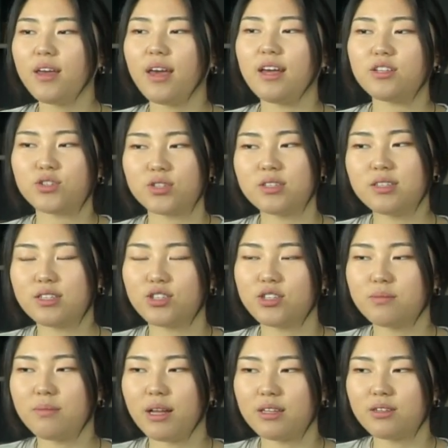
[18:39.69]
a
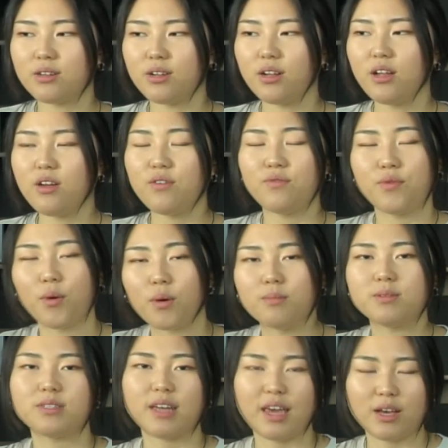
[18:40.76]
transition metal
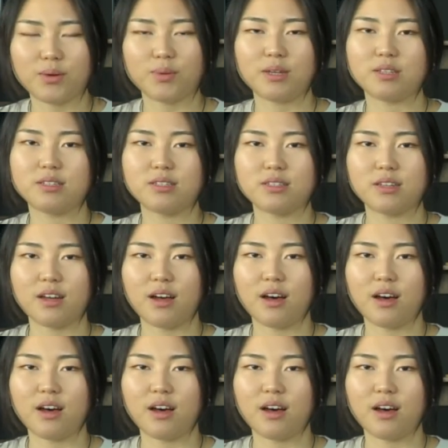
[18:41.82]
forms aqueous,